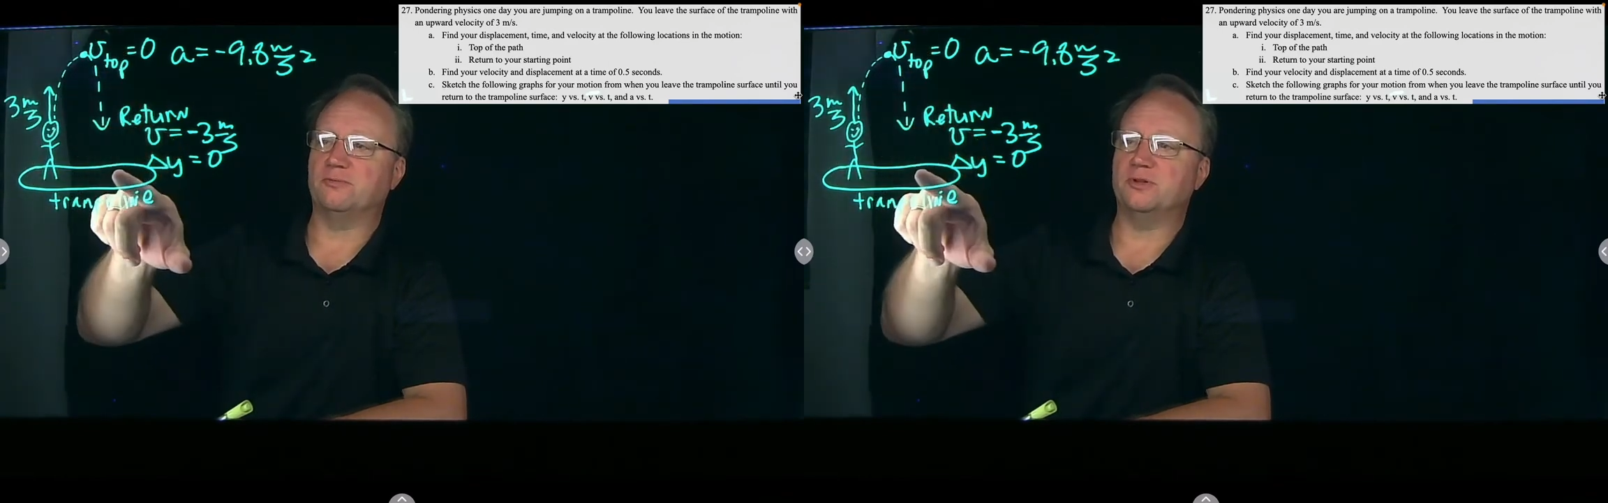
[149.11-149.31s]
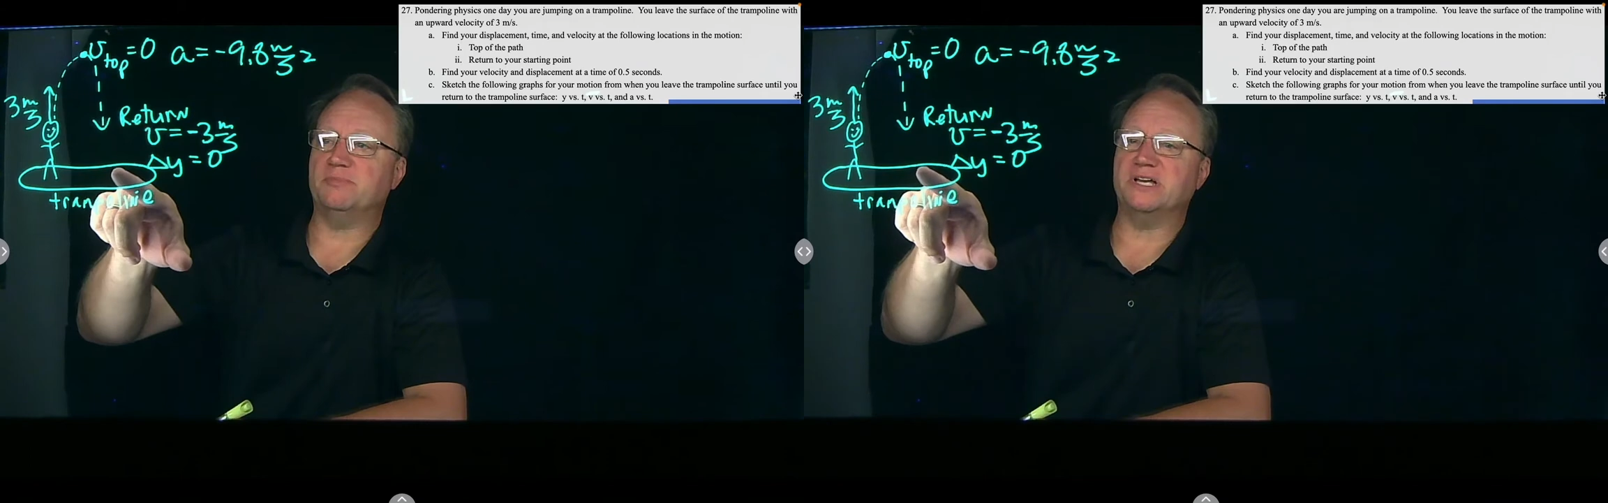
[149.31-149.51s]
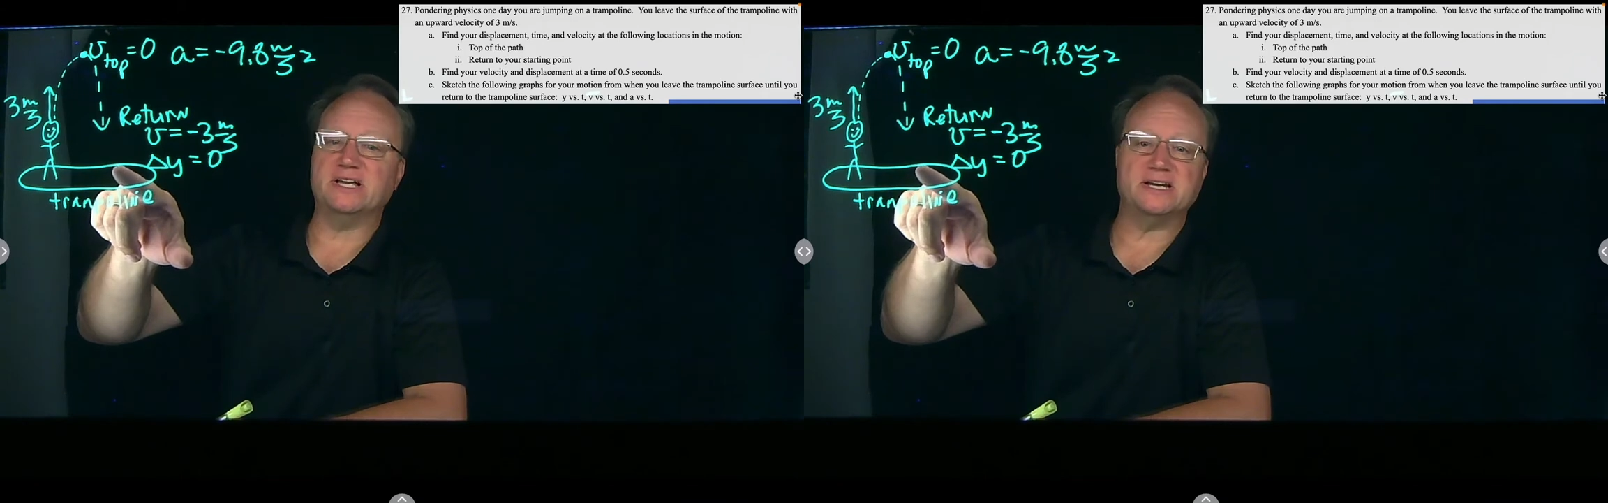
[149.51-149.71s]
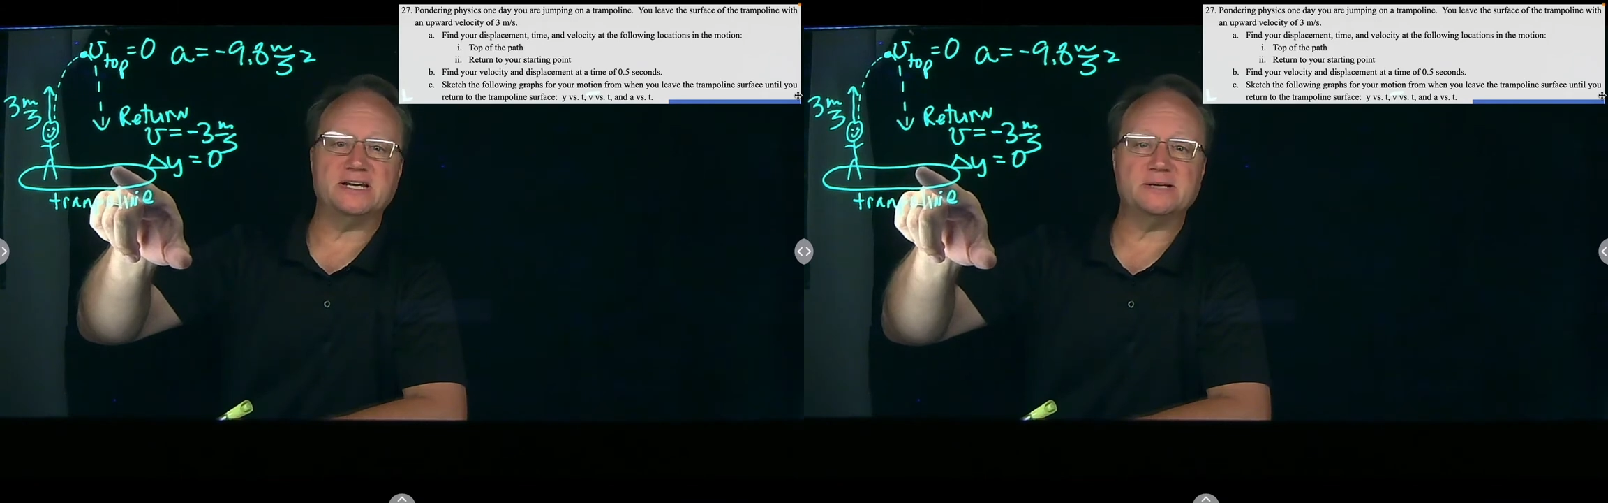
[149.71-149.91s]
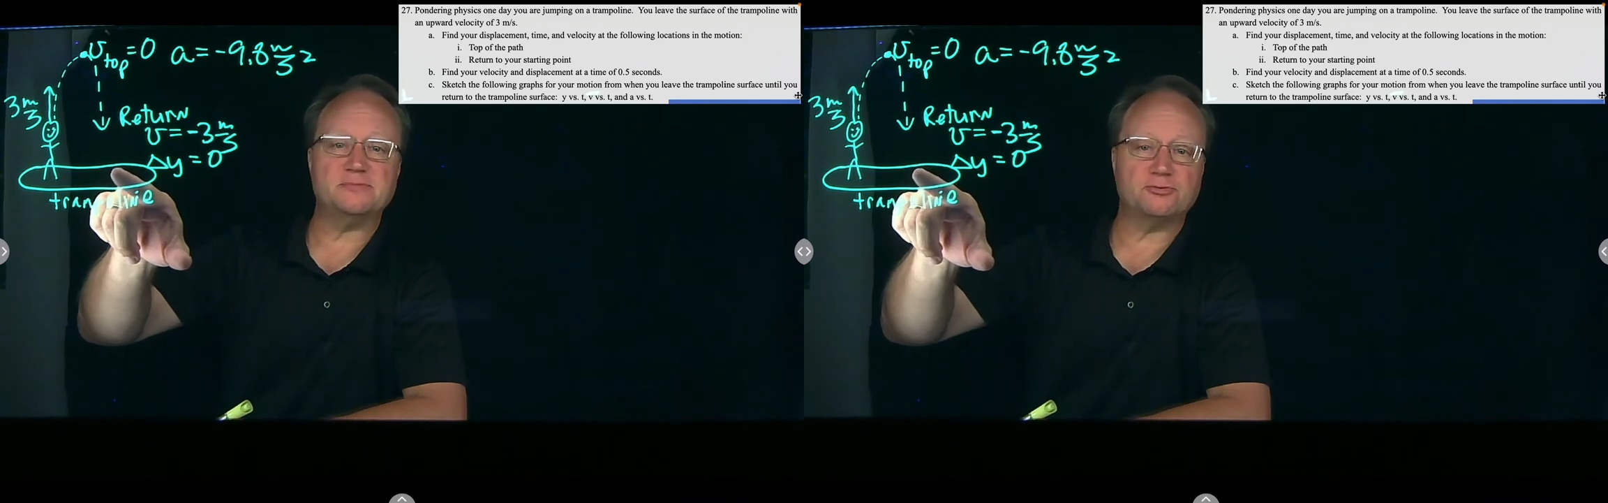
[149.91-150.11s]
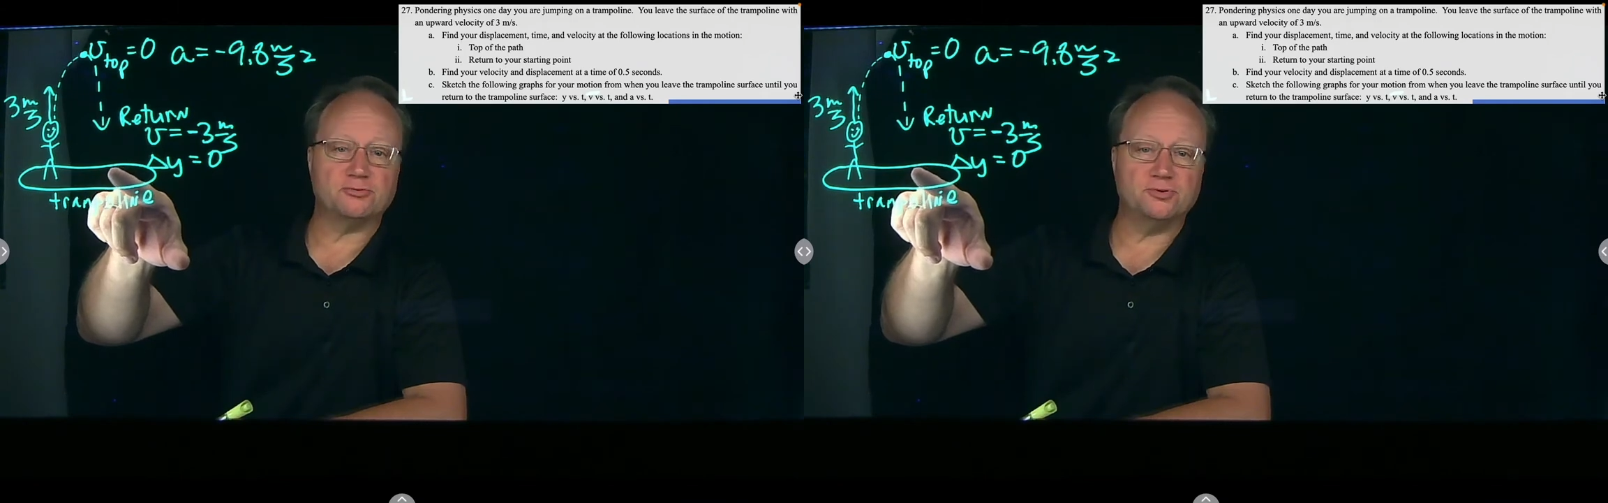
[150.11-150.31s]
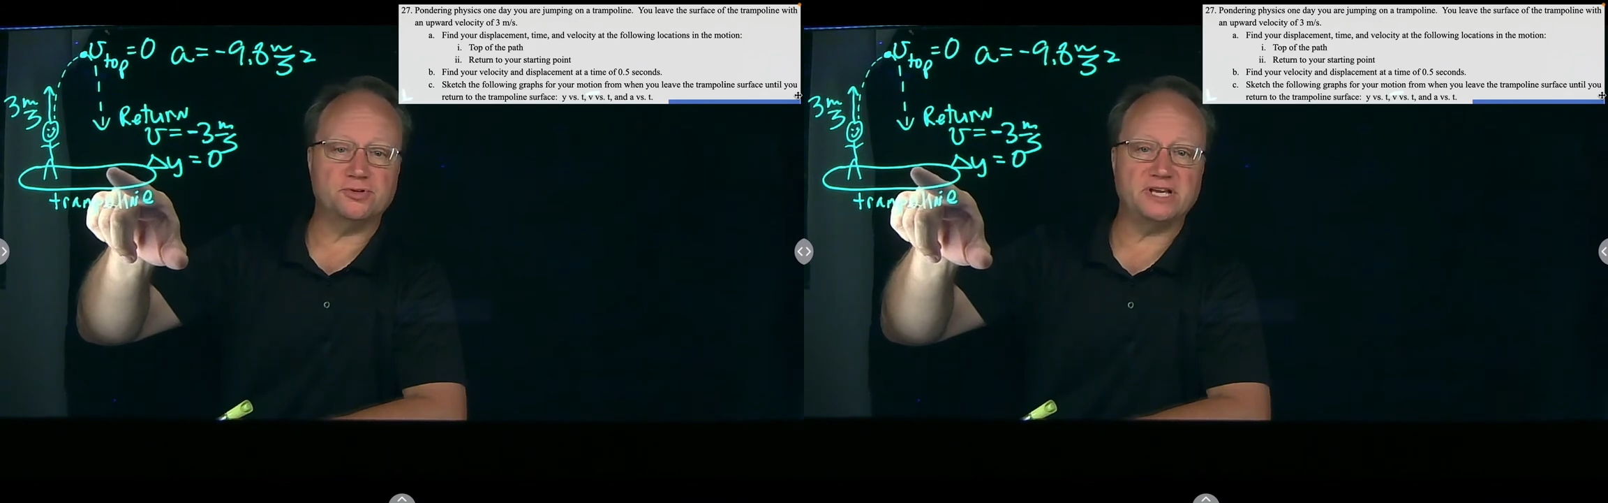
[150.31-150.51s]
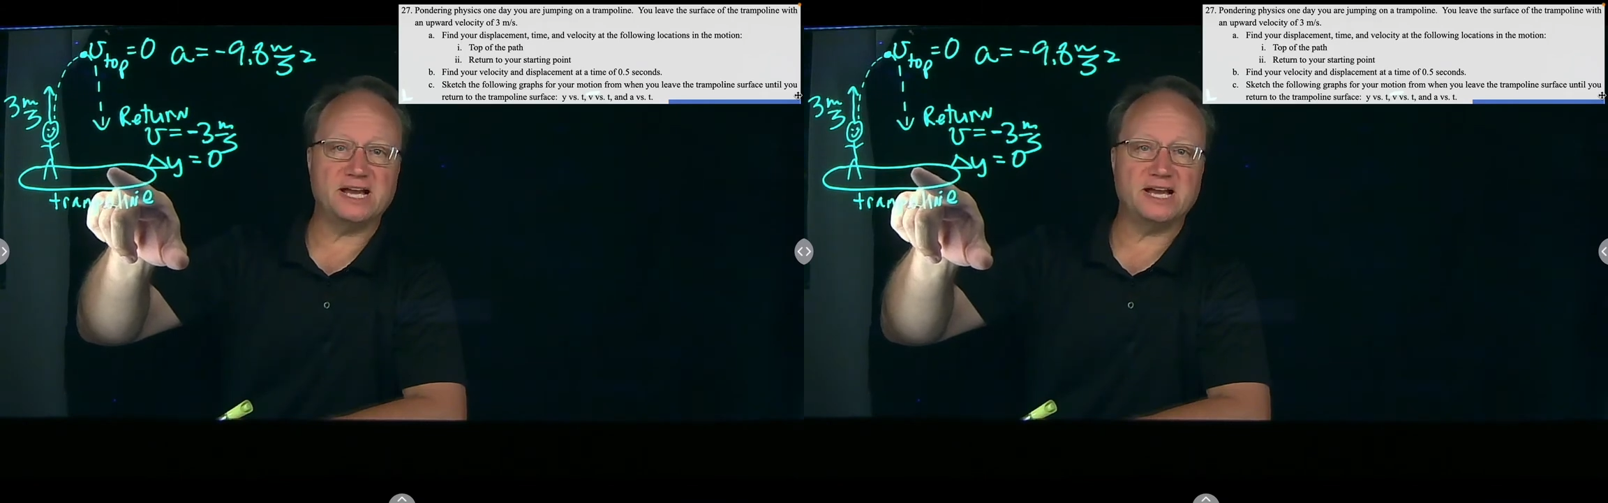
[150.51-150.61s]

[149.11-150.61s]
the beginning through the